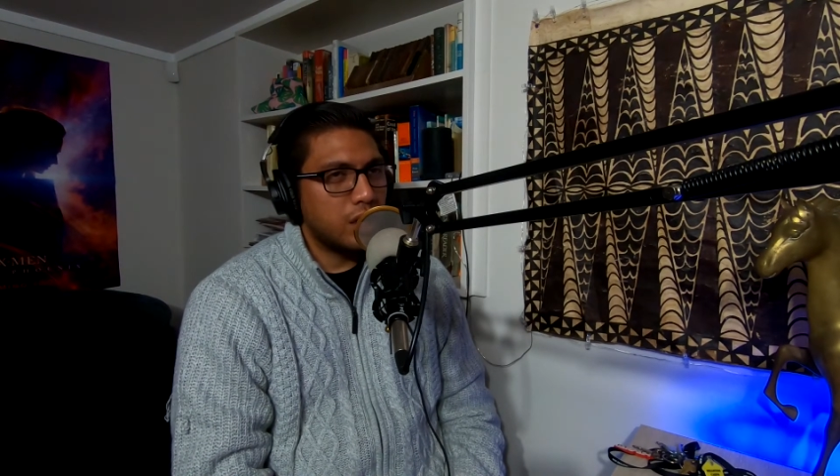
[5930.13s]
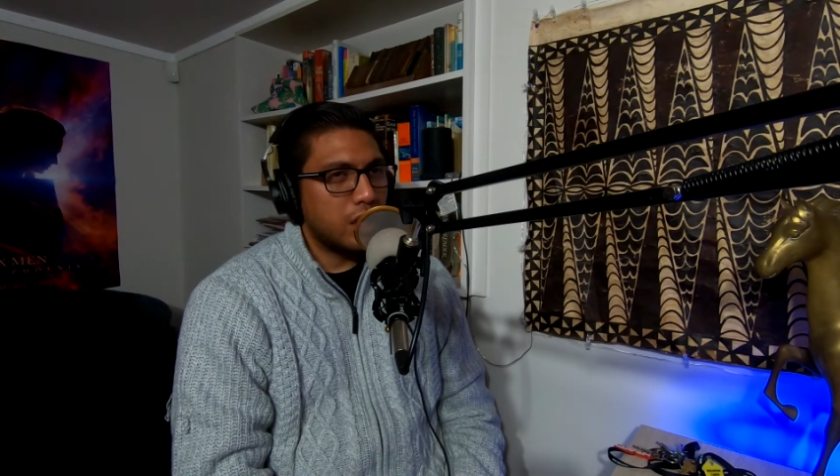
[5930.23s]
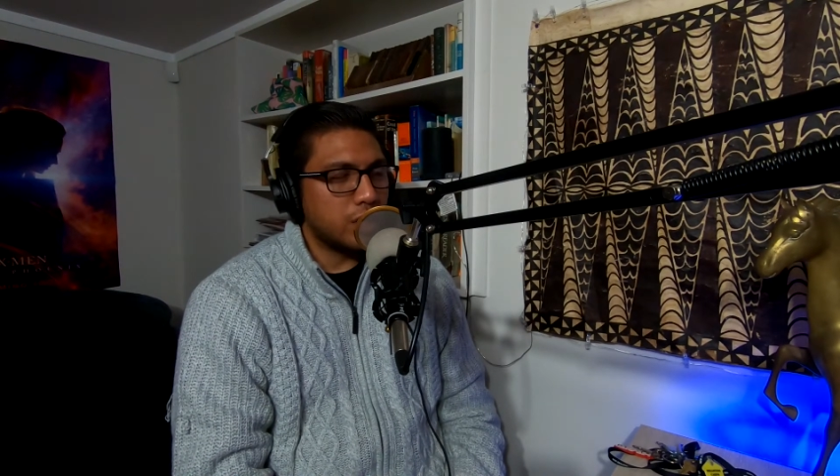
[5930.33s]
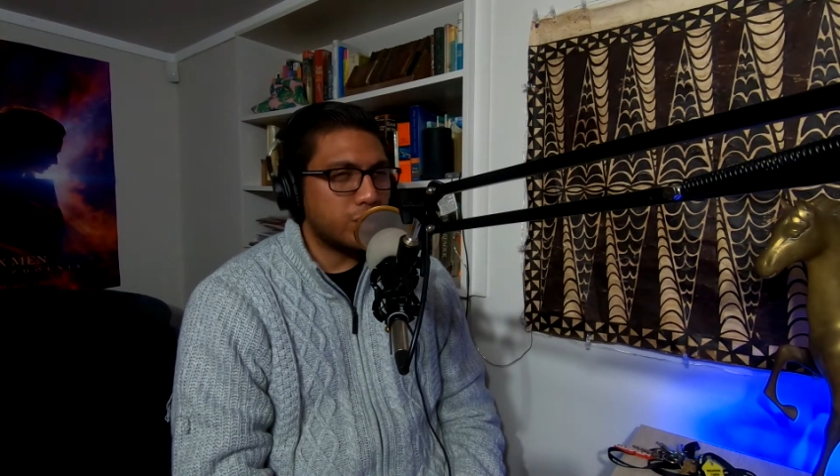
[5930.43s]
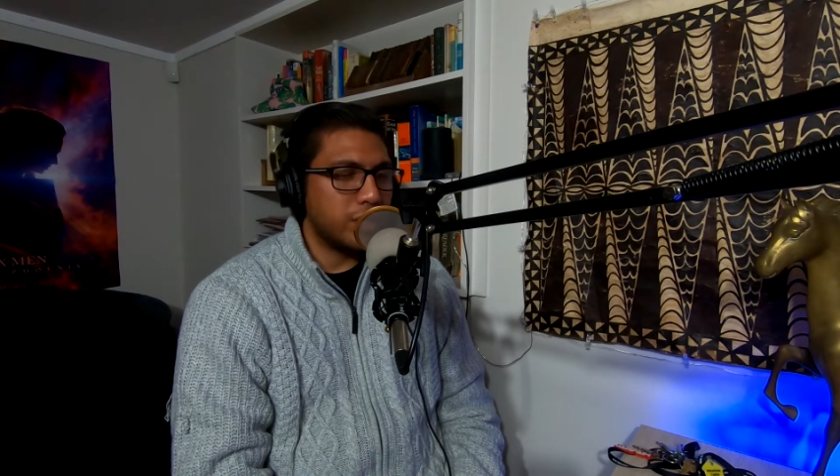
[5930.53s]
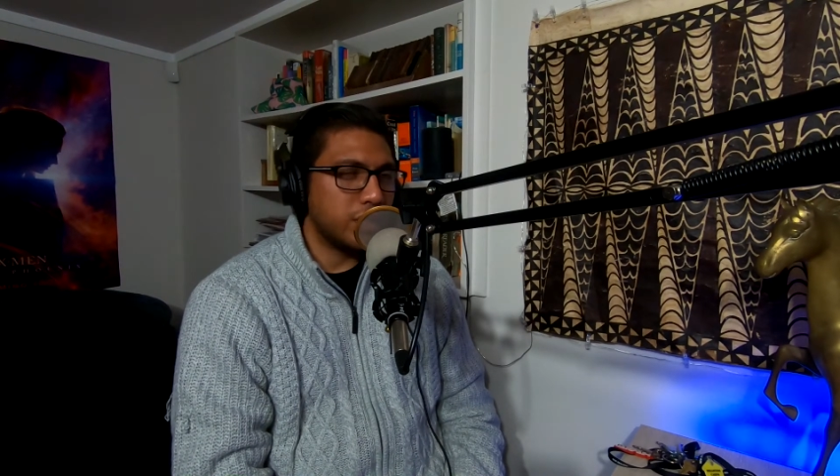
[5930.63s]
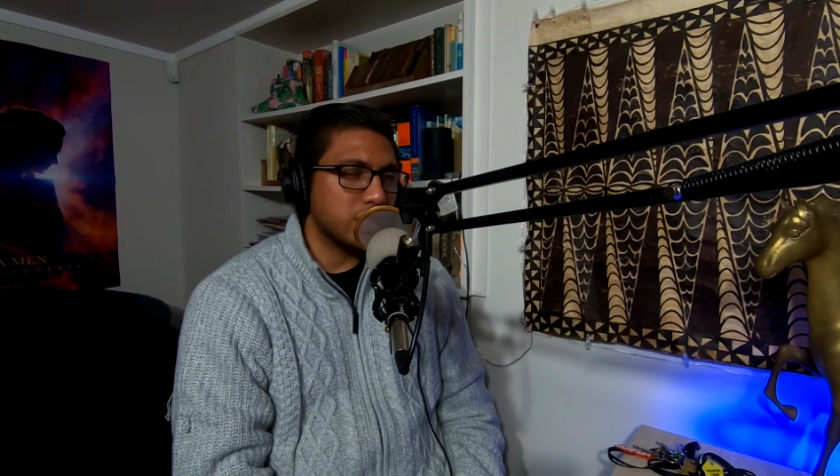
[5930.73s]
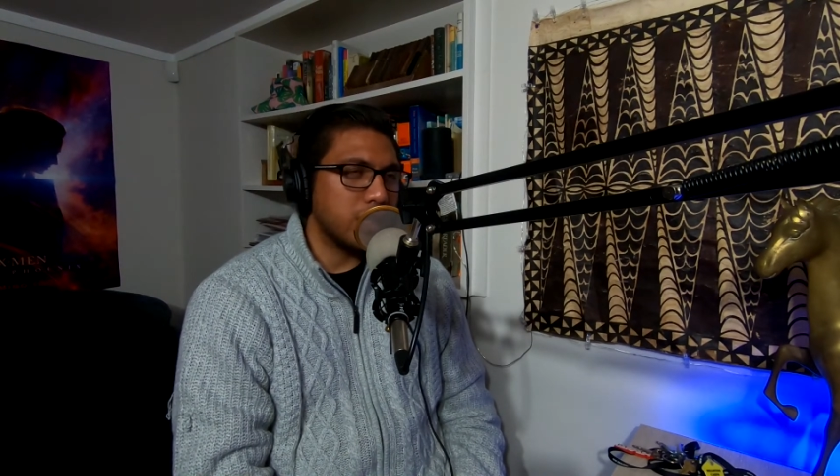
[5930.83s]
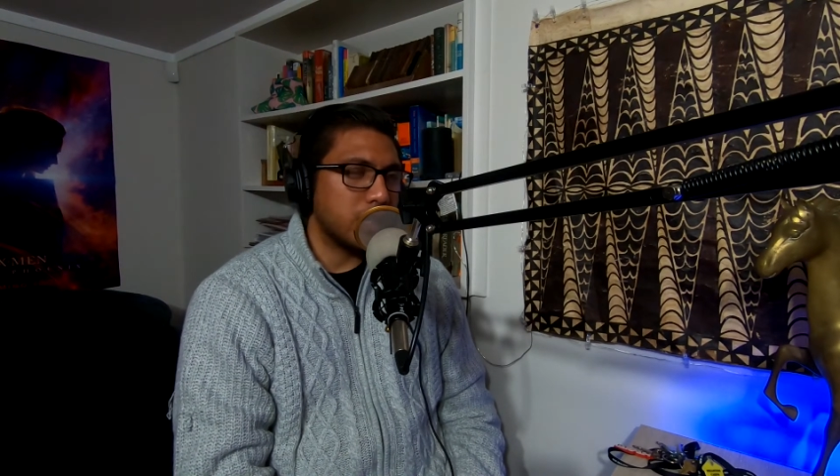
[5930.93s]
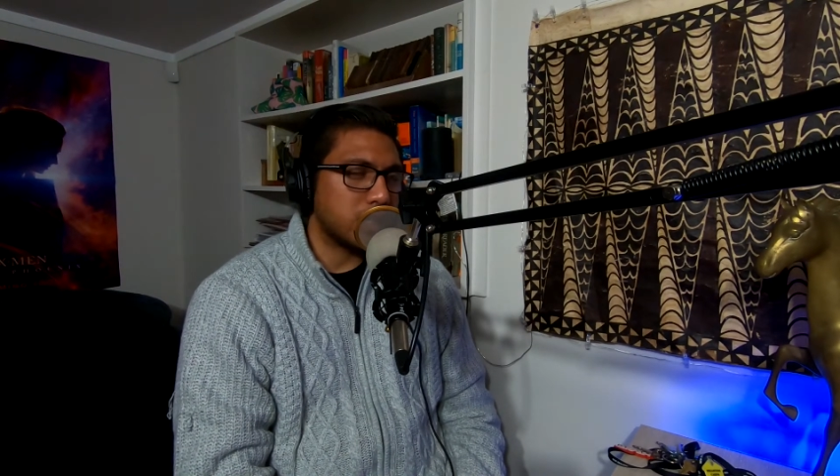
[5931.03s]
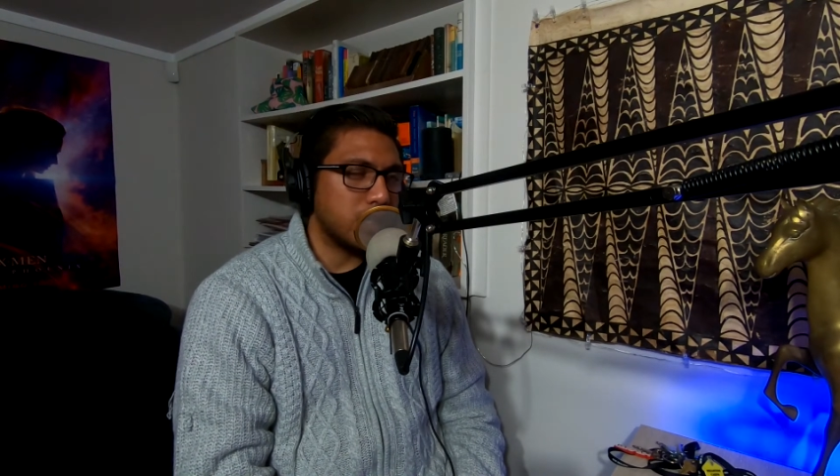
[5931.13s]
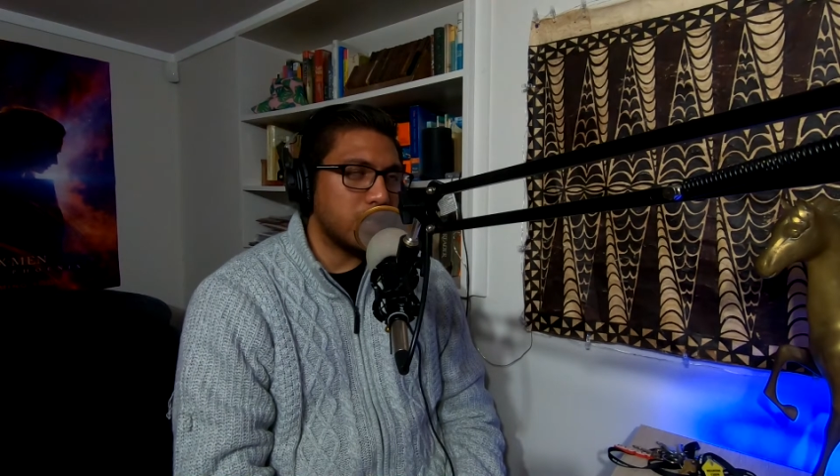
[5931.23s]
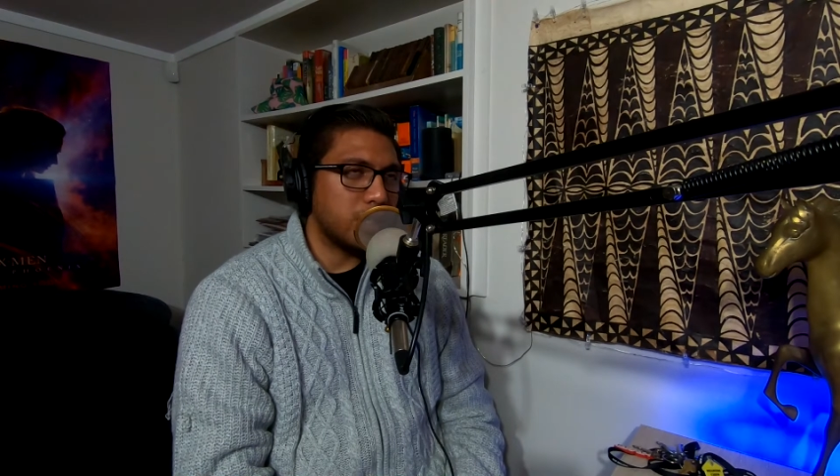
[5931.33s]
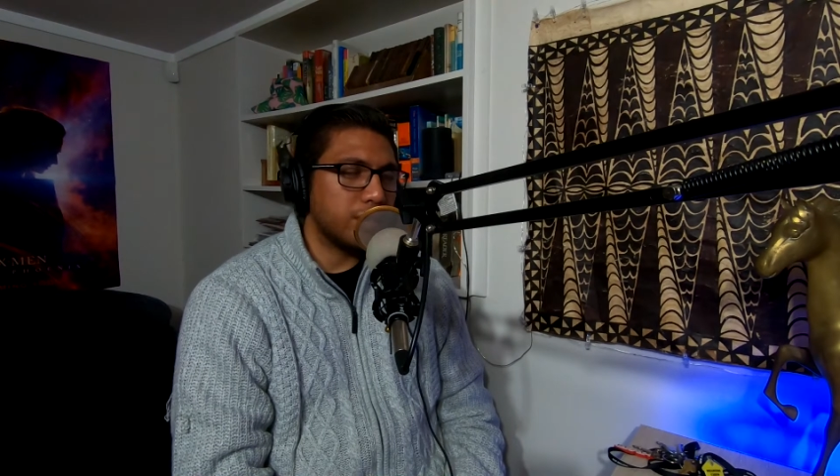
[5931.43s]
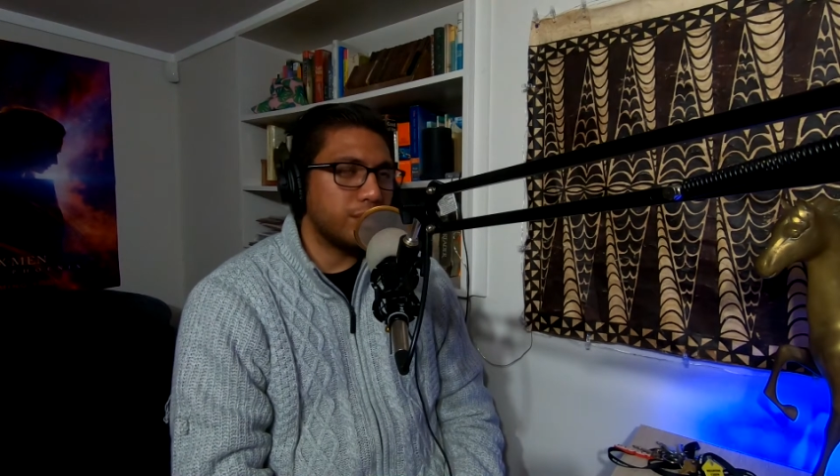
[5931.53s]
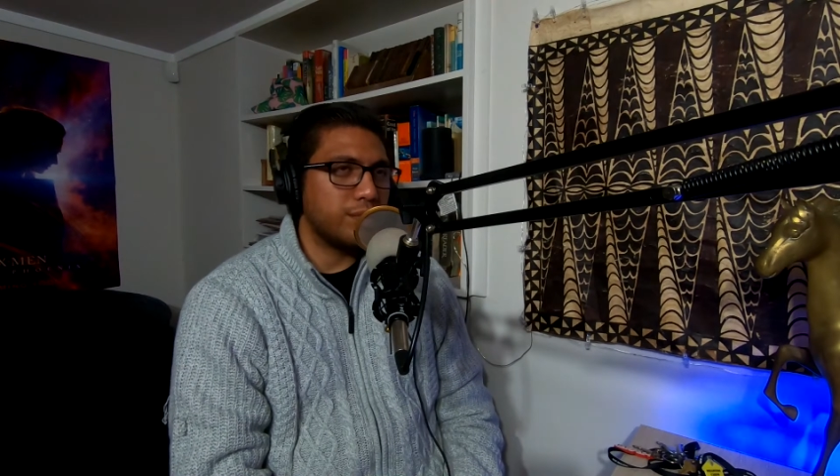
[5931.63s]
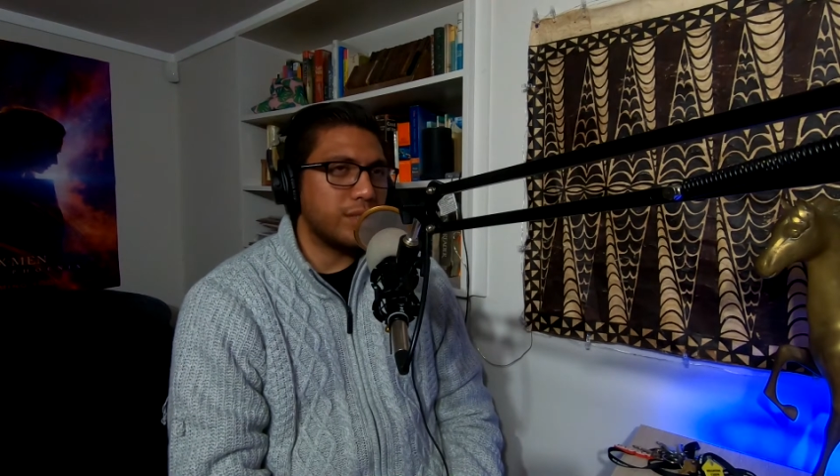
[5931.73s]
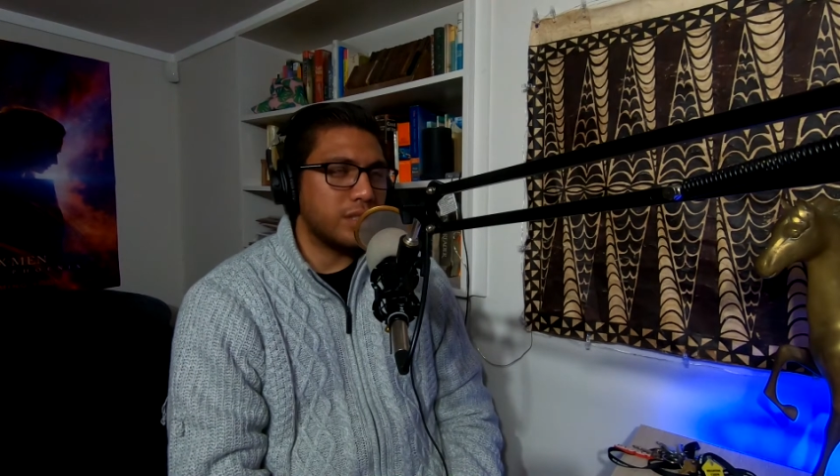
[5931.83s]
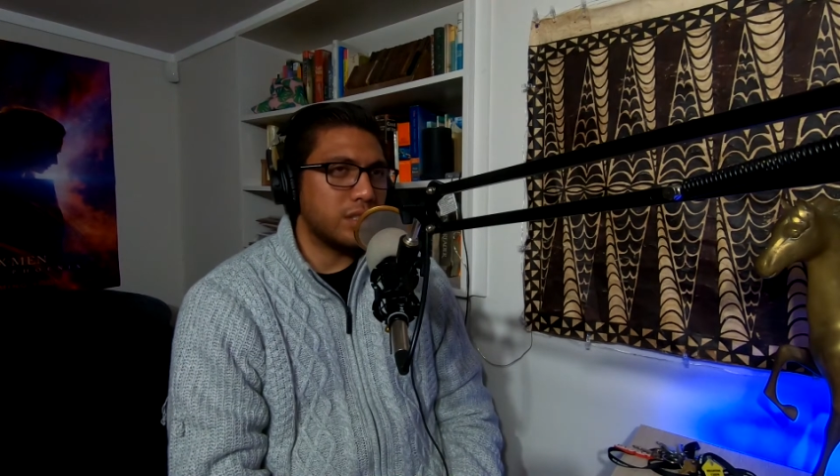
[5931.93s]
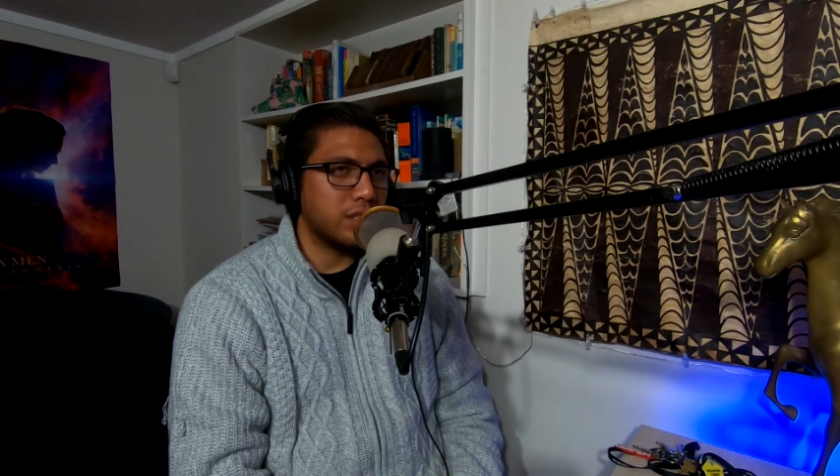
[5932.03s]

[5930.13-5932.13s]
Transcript: I was reading this last night. It says,